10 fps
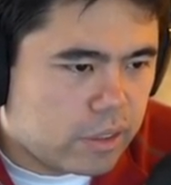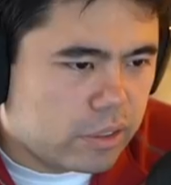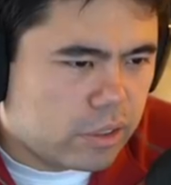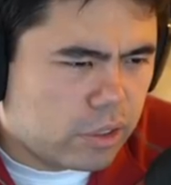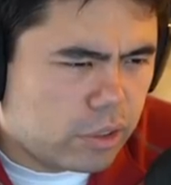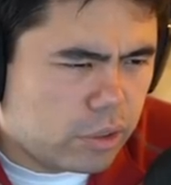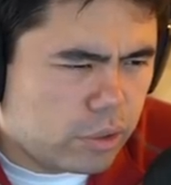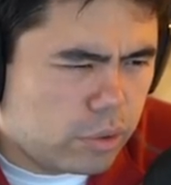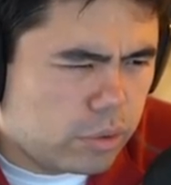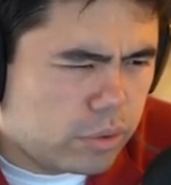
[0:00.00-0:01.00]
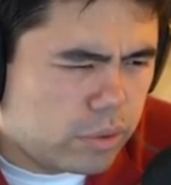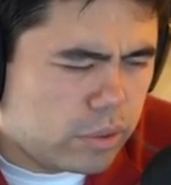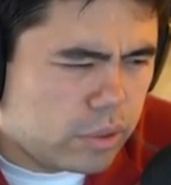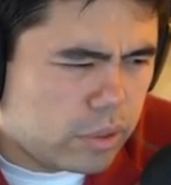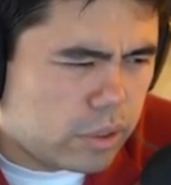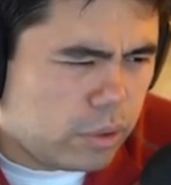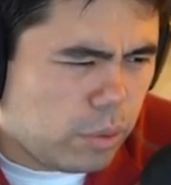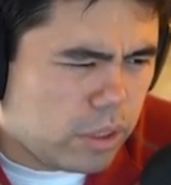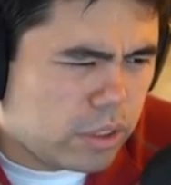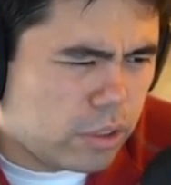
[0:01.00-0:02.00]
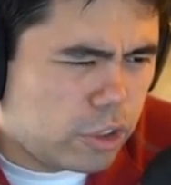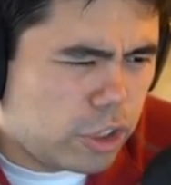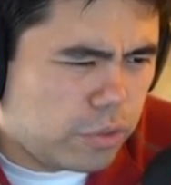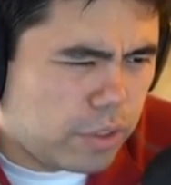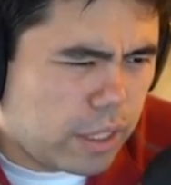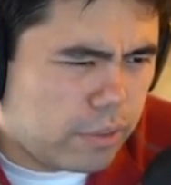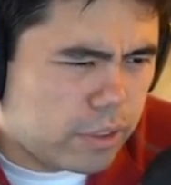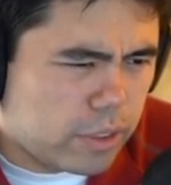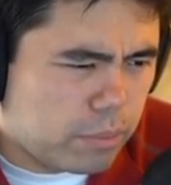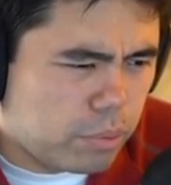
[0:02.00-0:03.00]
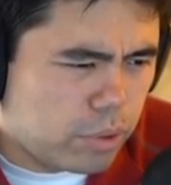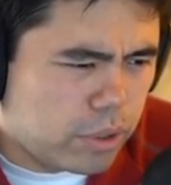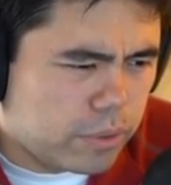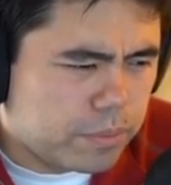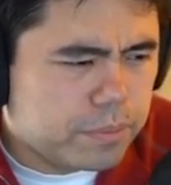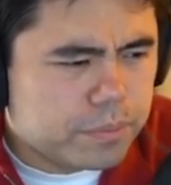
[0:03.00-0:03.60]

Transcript: Let's go... Because he wants to go G5 at some point.